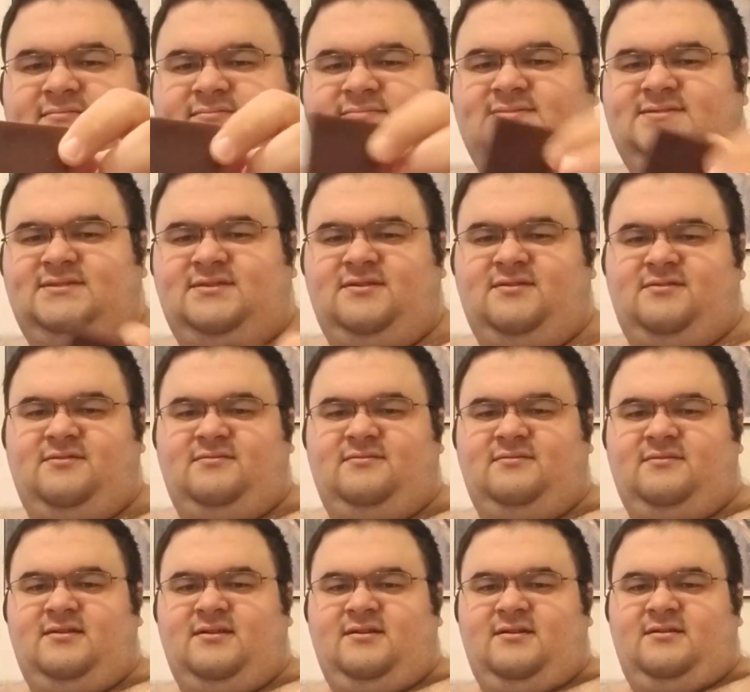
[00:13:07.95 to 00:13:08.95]
so
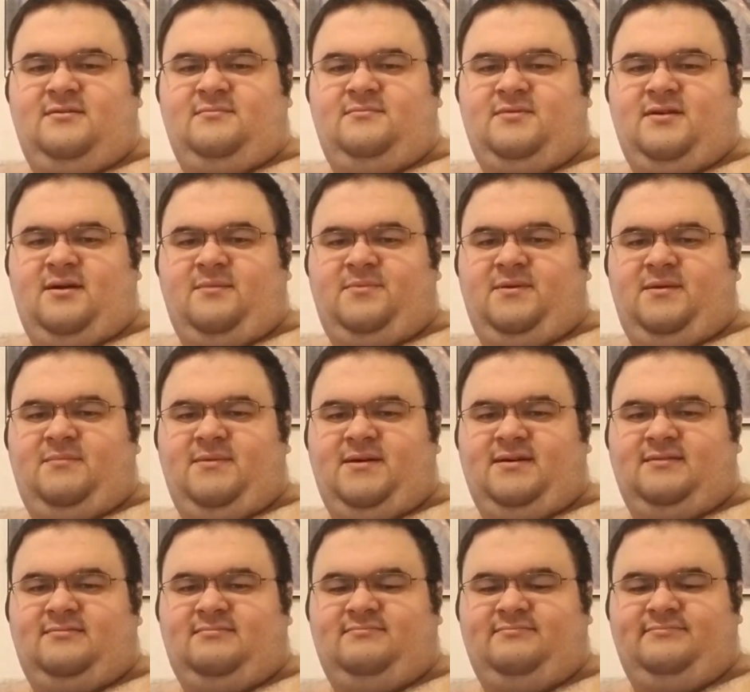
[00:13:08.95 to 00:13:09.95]
probably
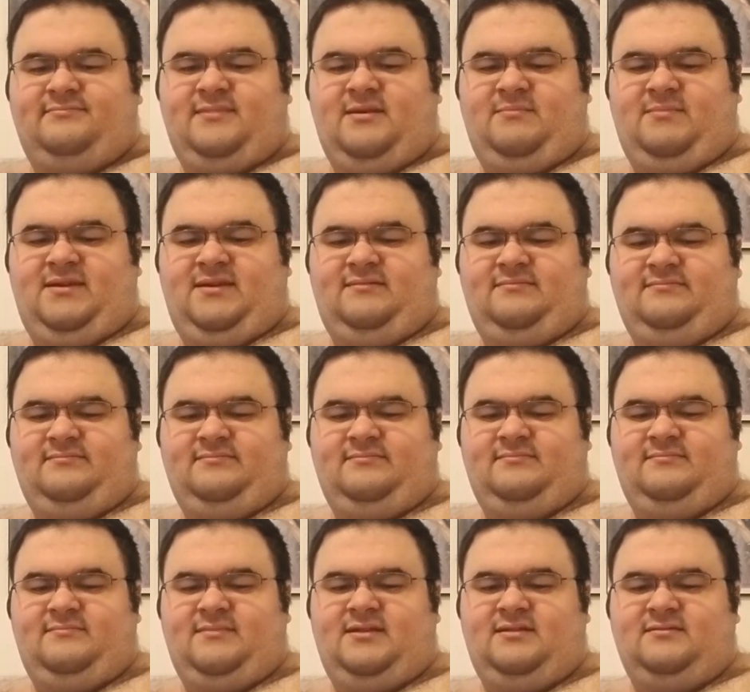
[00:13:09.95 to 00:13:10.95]
about maybe
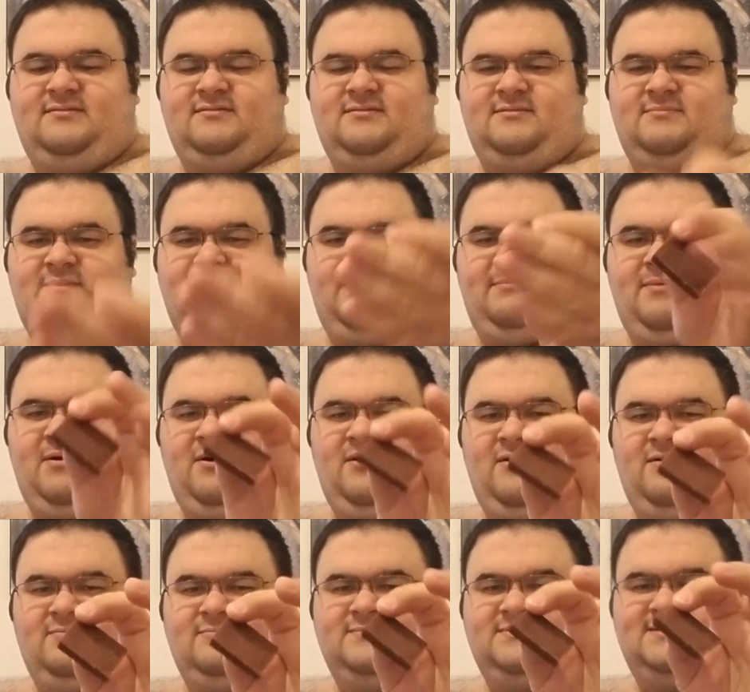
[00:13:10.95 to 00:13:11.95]
middle of my
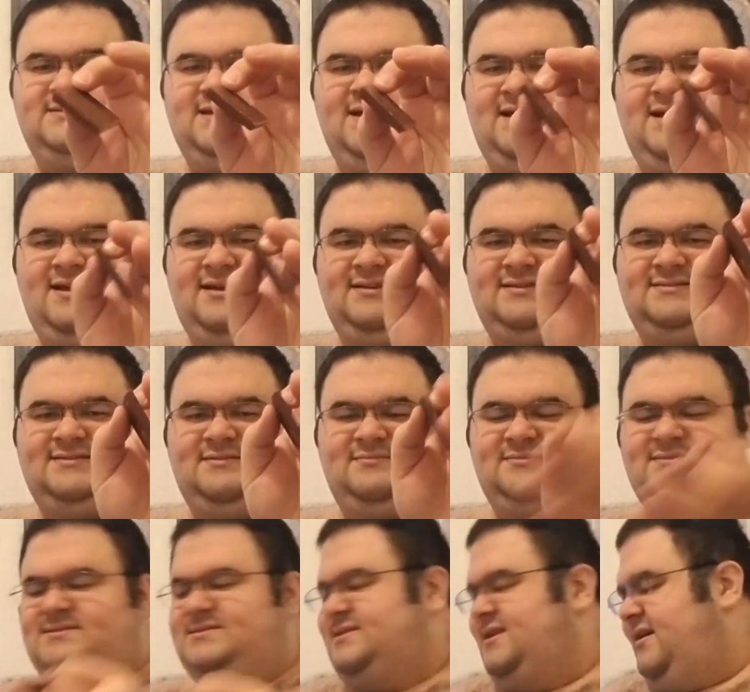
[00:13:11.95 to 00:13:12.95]
palm size, I
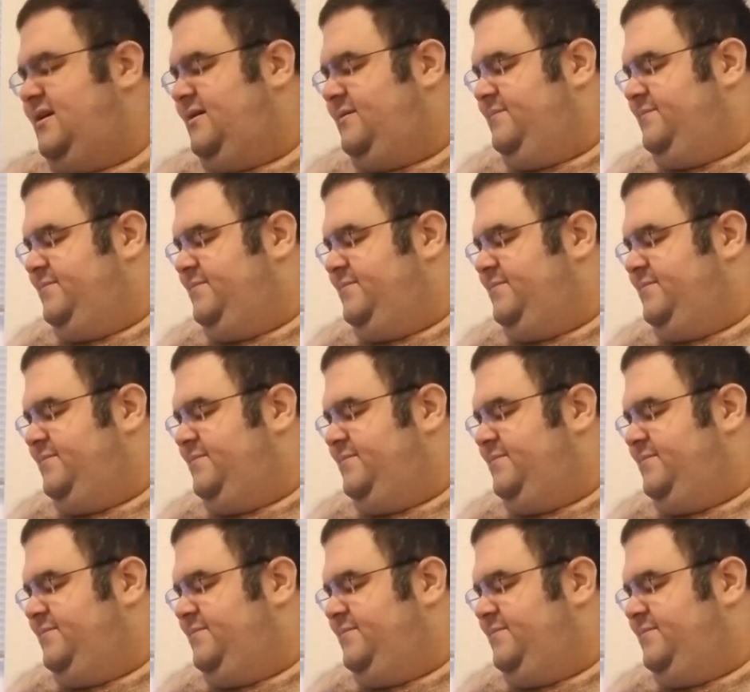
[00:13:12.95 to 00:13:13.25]
would say.